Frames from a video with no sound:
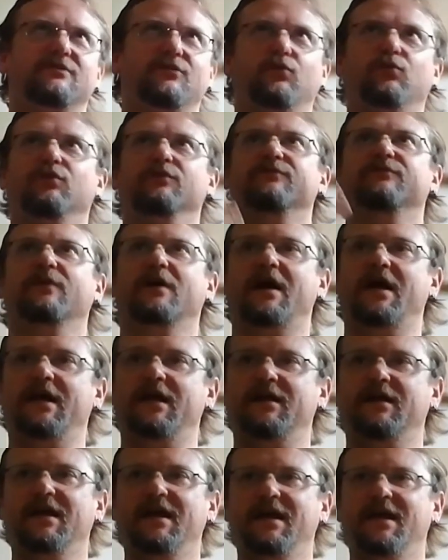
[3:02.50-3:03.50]
hold for
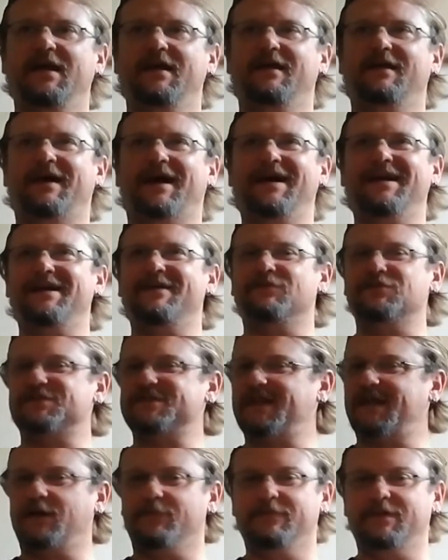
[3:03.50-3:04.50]
8, I never
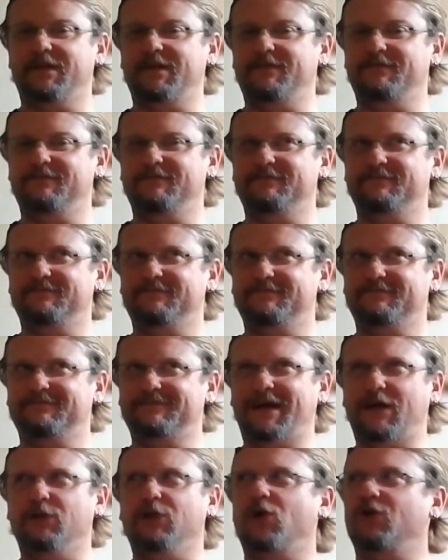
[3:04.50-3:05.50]
said
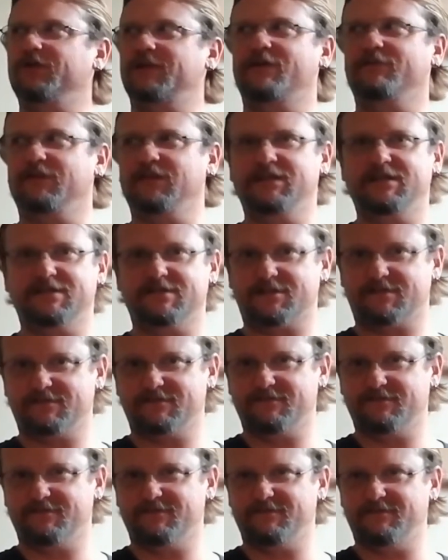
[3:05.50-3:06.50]
how long that really is.
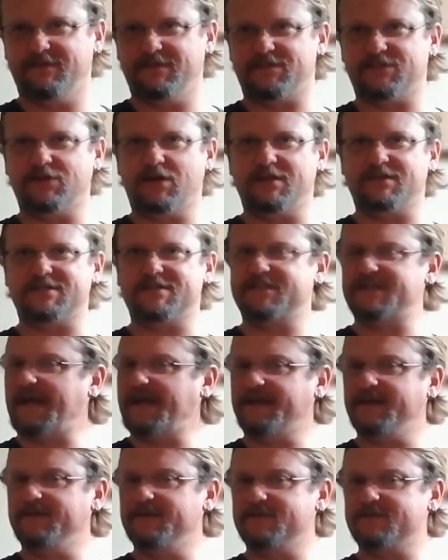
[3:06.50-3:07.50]
It's not
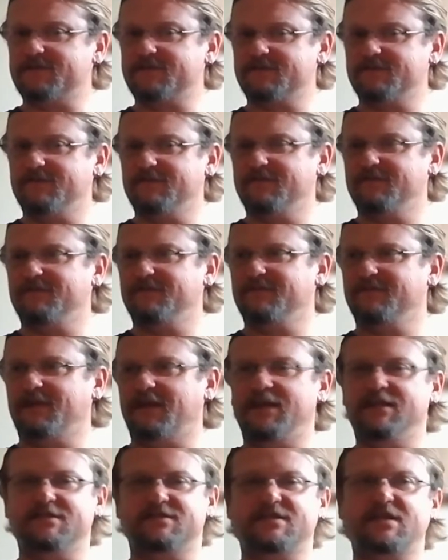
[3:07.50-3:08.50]
seconds. I
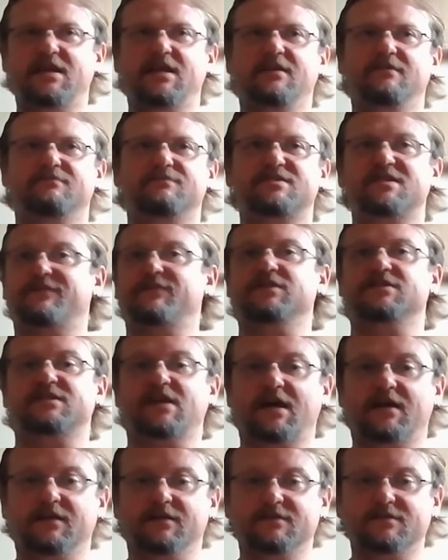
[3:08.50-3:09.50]
didn't say 7
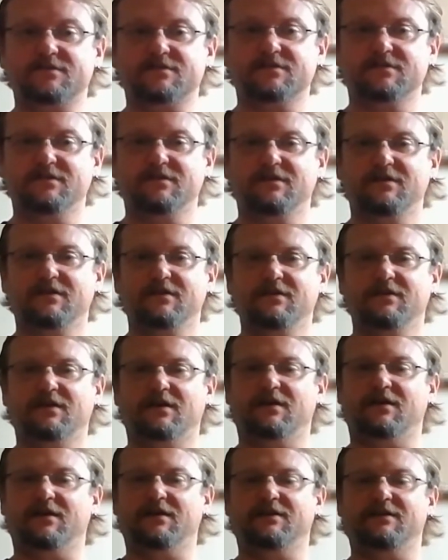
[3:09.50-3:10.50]
seconds.
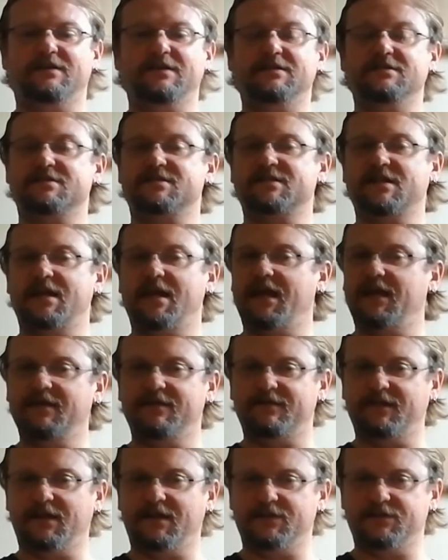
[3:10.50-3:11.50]
I didn't say
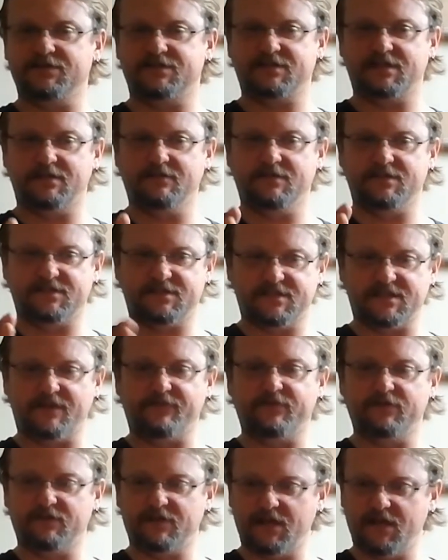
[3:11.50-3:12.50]
anything. I just said it's
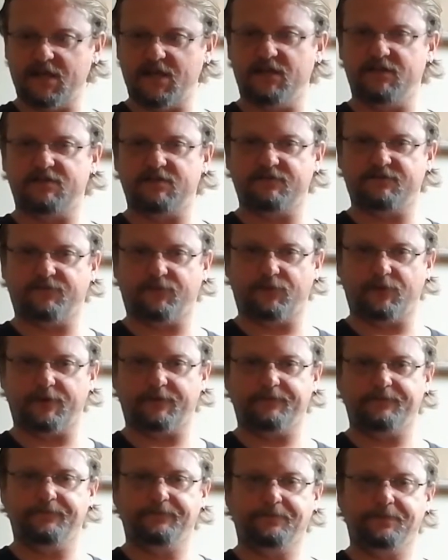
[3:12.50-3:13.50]
7, then 8, then 4.
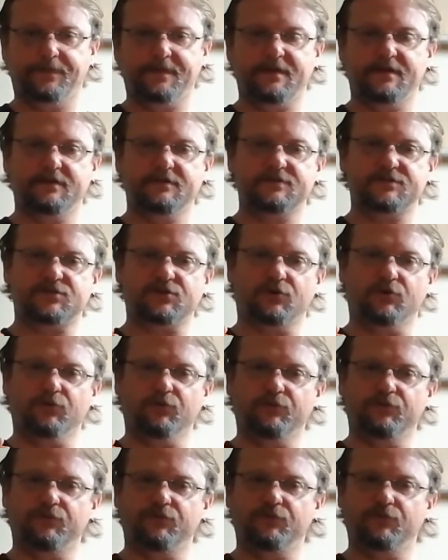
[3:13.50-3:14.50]
So
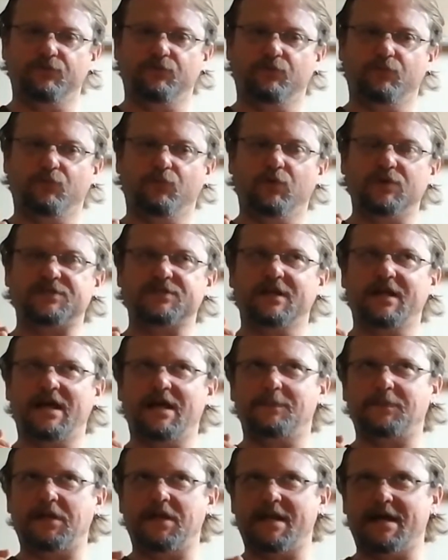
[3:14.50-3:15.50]
what's going to
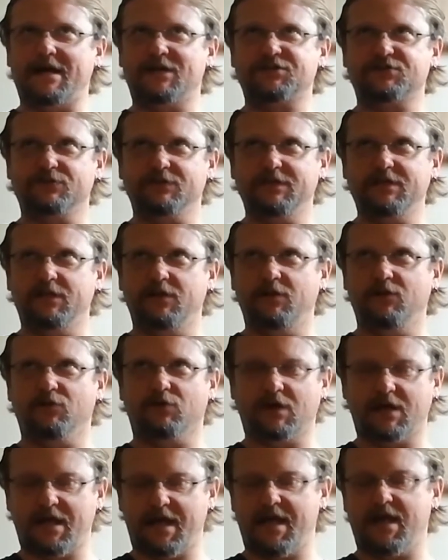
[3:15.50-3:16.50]
happen naturally in
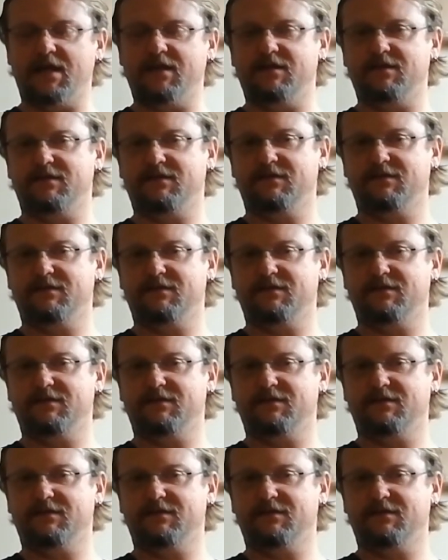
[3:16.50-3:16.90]
your head